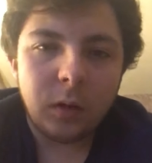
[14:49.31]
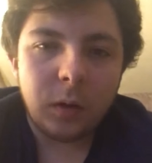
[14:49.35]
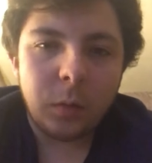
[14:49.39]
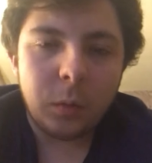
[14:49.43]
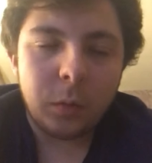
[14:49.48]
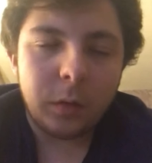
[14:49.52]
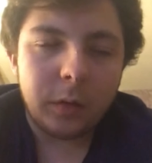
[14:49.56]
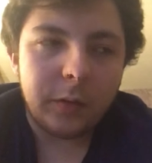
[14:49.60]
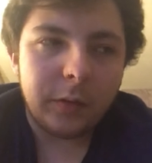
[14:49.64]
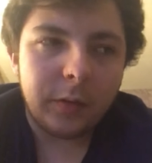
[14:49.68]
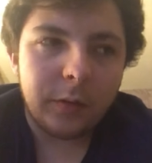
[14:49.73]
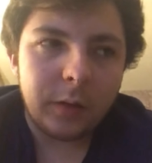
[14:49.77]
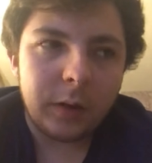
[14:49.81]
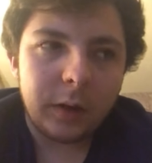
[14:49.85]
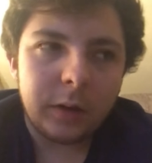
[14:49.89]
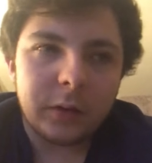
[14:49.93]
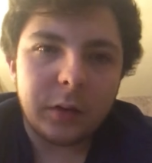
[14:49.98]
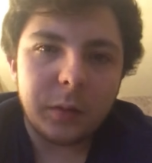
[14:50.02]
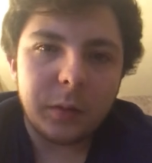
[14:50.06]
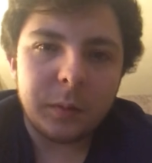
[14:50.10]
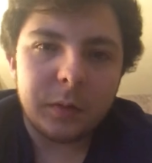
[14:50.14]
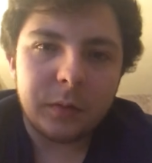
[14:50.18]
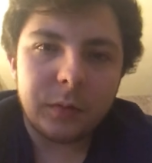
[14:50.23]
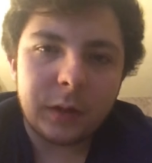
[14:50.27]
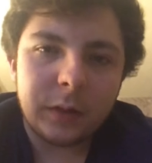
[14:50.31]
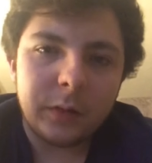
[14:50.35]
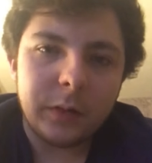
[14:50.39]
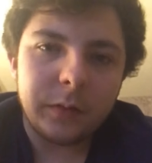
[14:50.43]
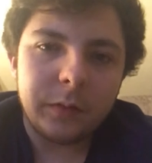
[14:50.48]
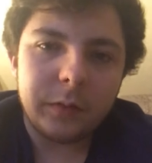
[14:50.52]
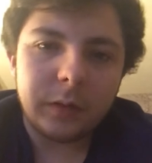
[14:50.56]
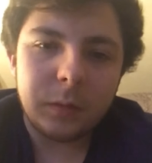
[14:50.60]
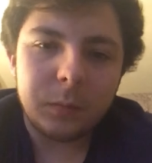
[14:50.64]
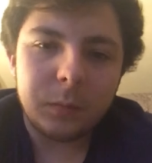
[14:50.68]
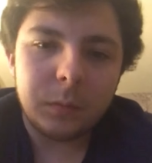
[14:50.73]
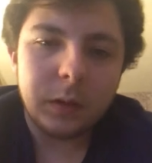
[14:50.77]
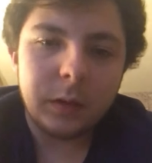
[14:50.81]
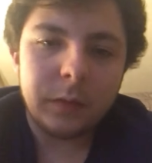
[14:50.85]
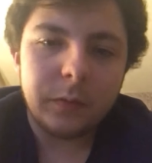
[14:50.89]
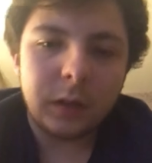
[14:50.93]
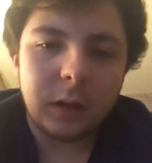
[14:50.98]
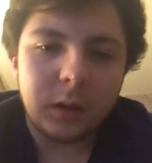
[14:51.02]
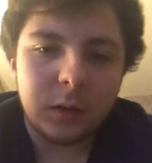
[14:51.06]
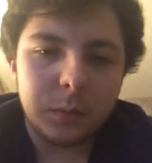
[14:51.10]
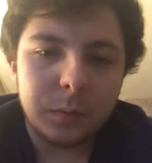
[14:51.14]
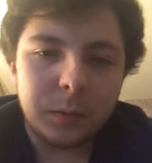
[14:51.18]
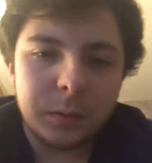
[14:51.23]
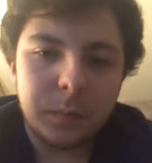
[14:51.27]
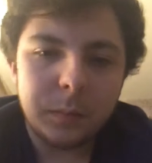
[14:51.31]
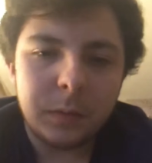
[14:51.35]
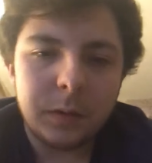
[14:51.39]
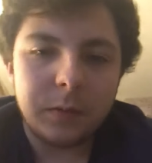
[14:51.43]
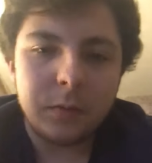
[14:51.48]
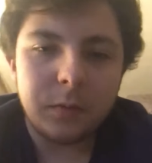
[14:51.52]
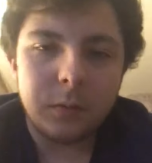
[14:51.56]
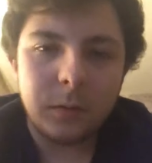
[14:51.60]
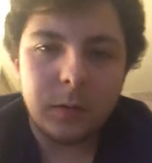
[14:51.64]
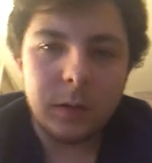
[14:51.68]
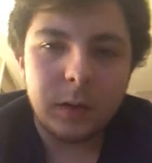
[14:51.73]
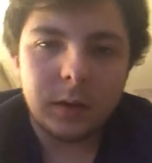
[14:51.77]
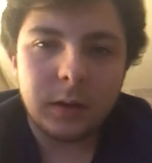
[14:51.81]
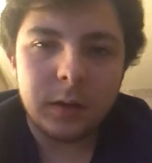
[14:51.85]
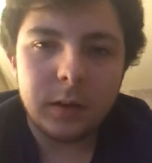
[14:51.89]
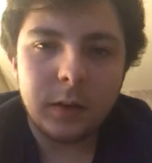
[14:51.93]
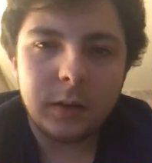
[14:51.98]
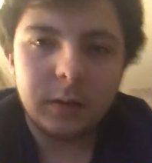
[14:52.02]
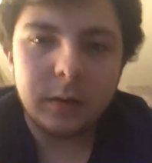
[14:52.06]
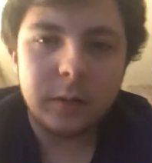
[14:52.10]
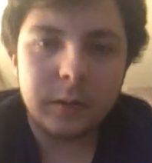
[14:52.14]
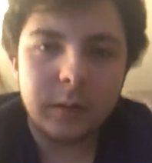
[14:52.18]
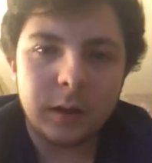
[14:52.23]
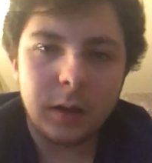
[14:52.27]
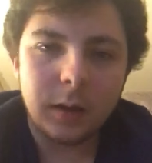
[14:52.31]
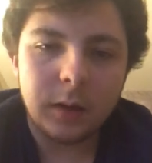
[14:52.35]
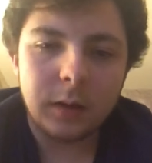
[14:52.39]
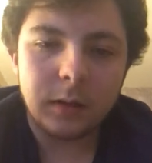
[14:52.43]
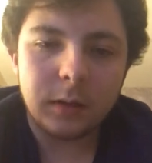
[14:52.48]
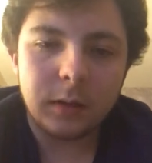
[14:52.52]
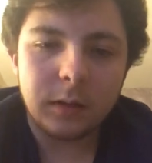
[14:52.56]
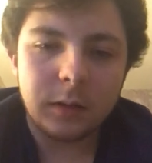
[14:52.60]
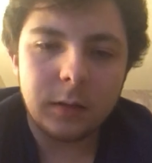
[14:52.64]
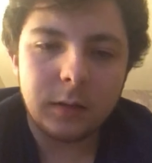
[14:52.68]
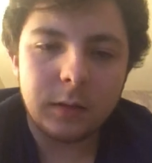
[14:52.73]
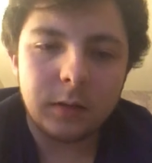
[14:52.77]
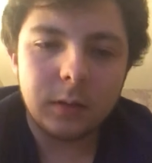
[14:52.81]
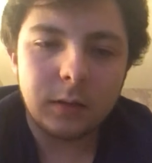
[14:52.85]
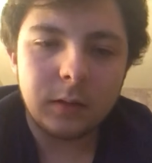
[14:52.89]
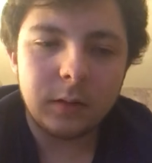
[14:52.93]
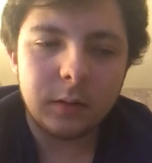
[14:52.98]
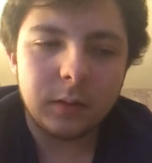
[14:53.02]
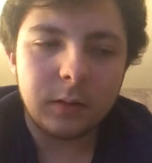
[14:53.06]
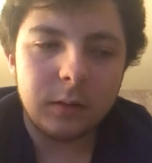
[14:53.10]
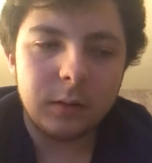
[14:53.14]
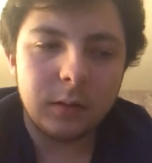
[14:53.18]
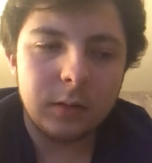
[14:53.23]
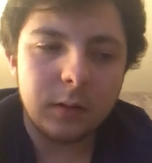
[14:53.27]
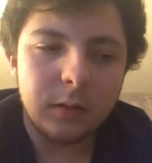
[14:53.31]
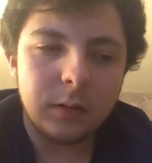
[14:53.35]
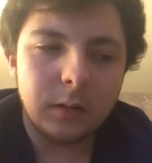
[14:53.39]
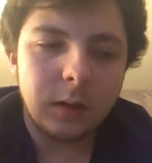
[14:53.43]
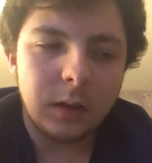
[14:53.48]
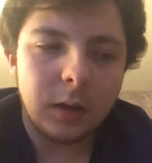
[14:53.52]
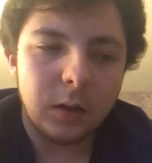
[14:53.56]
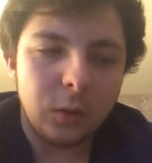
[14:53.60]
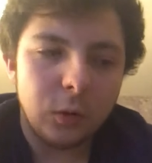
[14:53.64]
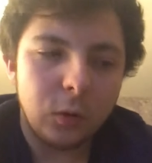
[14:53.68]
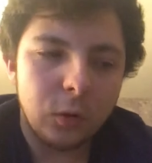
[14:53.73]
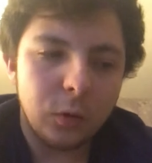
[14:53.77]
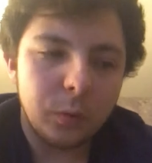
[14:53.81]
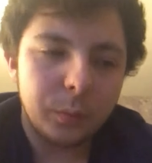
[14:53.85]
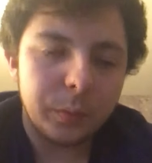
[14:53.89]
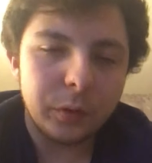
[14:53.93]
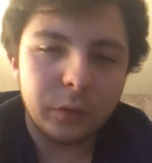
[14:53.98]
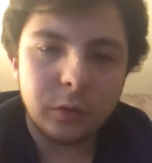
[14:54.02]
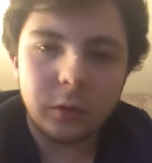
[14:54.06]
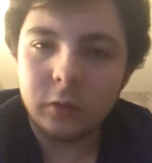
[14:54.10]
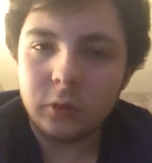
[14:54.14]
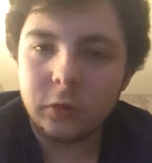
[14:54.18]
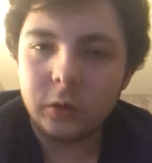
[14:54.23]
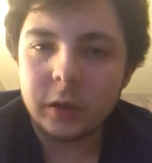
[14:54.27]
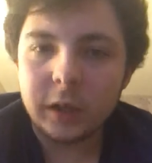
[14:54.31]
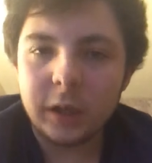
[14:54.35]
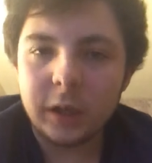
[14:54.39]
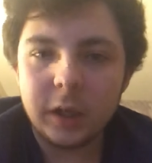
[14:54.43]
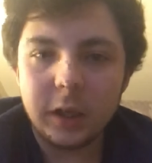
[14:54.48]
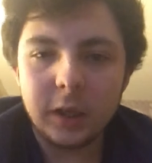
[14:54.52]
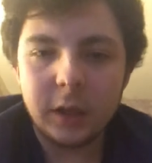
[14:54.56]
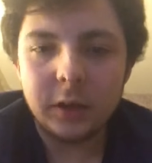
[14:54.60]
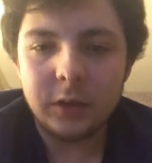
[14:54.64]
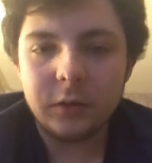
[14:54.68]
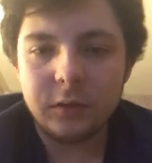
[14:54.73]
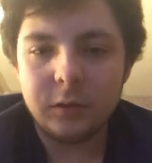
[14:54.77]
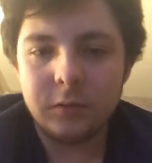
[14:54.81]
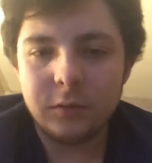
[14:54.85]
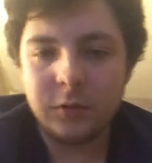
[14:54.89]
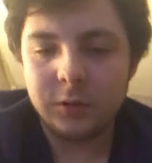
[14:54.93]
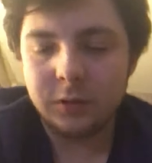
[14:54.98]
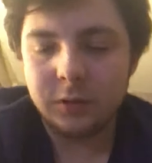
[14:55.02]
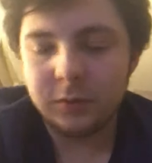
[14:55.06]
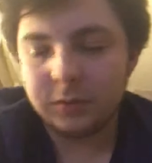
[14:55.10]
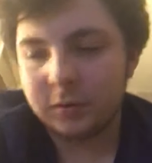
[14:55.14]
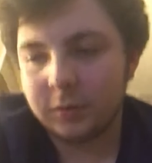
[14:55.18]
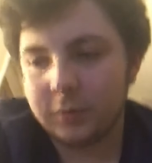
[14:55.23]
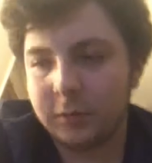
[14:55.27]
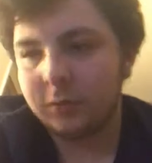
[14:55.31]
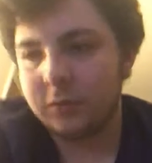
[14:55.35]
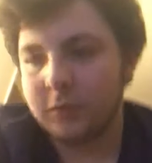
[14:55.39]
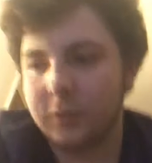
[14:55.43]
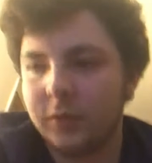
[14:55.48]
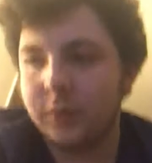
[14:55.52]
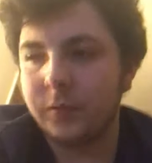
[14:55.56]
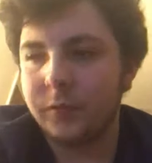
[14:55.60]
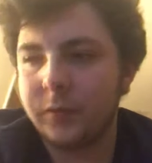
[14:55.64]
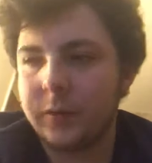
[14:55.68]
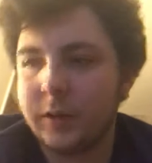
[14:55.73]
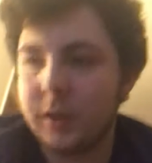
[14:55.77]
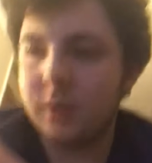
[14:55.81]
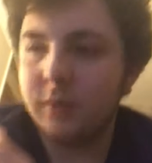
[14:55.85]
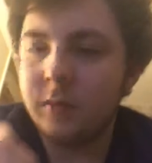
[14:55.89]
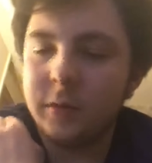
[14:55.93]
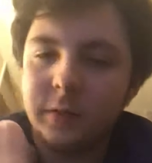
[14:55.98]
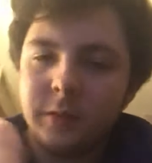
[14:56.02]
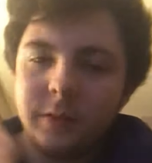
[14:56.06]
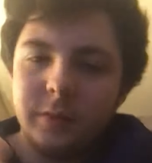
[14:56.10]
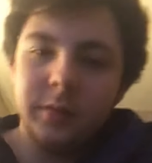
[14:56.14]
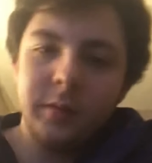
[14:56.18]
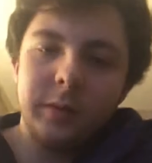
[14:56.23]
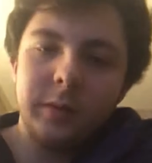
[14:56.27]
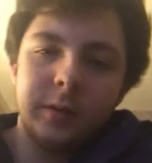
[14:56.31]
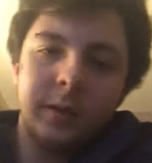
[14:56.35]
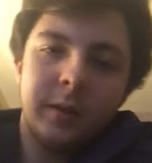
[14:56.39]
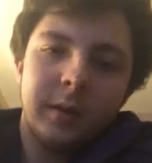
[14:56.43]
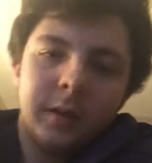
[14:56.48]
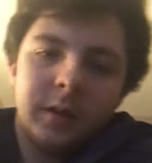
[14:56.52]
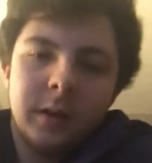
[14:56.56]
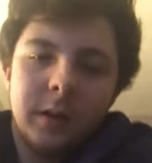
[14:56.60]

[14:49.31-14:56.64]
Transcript: I want to say thanks to my friends and family for helping me through this, and I hope you're all okay due to the coronavirus.